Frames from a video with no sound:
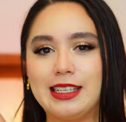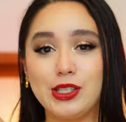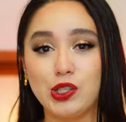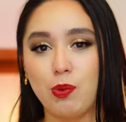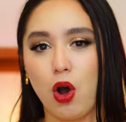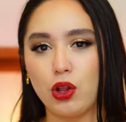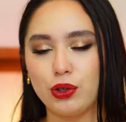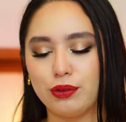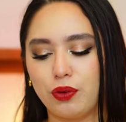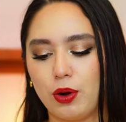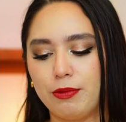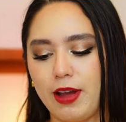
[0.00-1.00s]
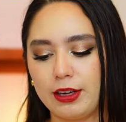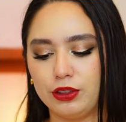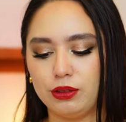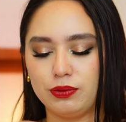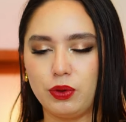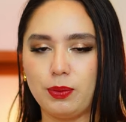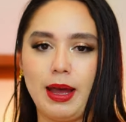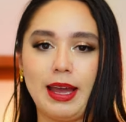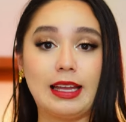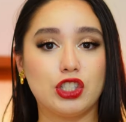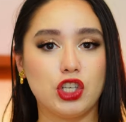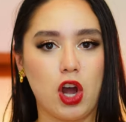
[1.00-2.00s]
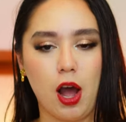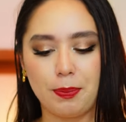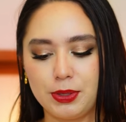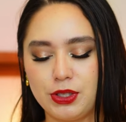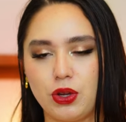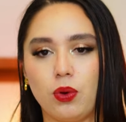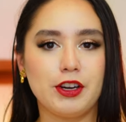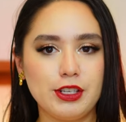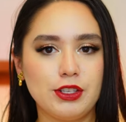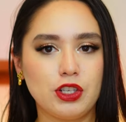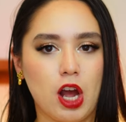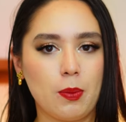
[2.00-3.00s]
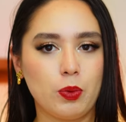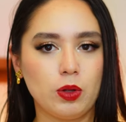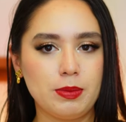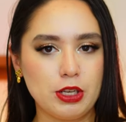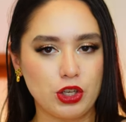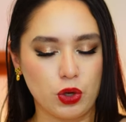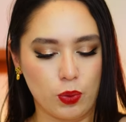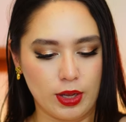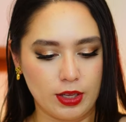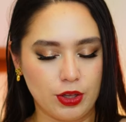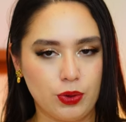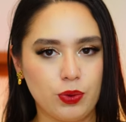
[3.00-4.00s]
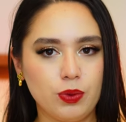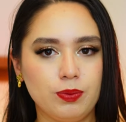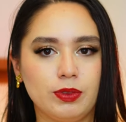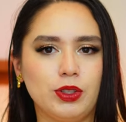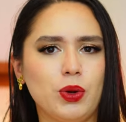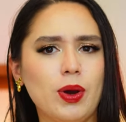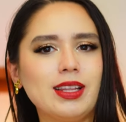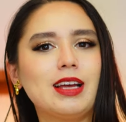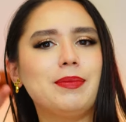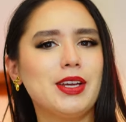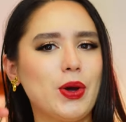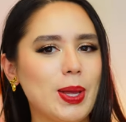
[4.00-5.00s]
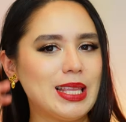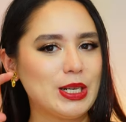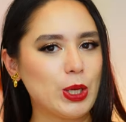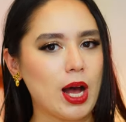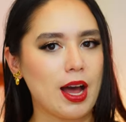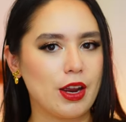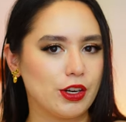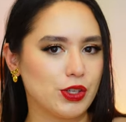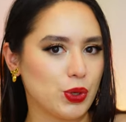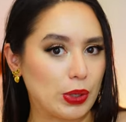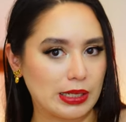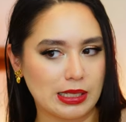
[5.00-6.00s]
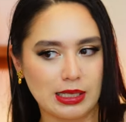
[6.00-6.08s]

a smaller form factor for my top. So first top we'll be showing you. You know what? Let me go a little higher so you can